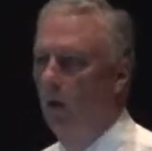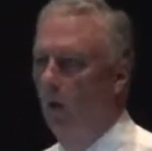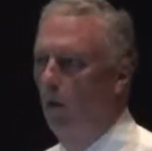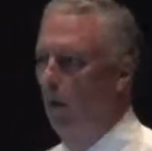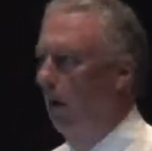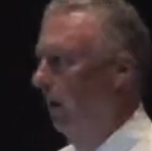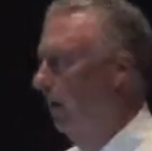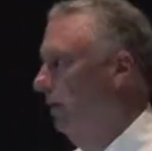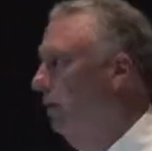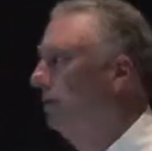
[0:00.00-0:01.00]

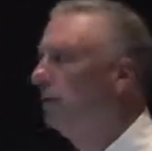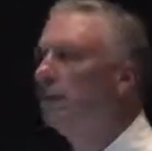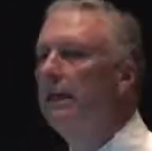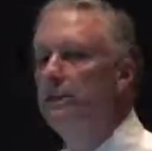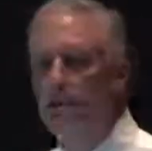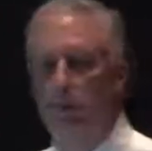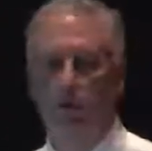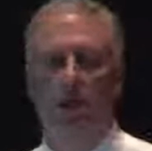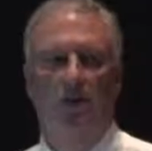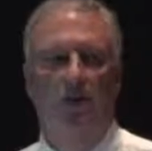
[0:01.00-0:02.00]
Or it's too
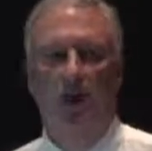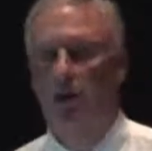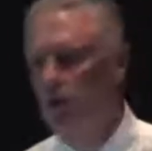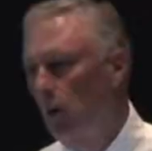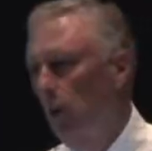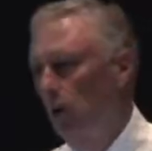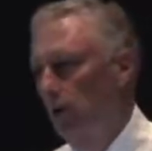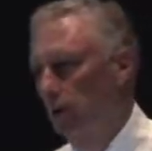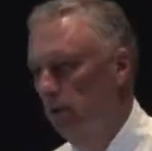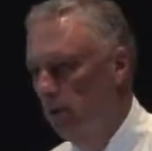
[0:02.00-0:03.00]
difficult to
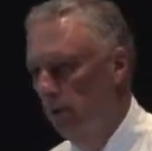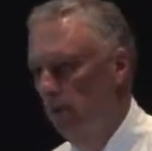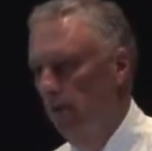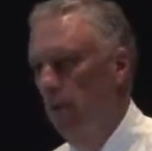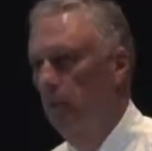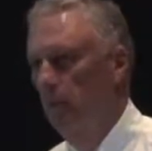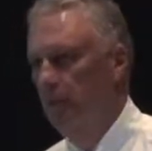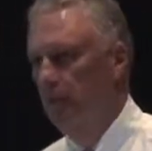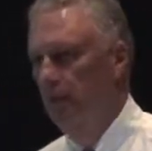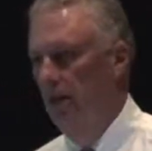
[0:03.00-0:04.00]
order from the
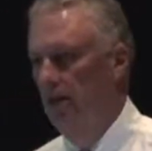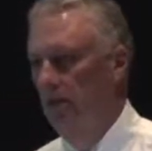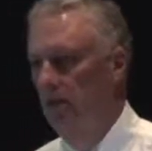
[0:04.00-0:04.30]
print center.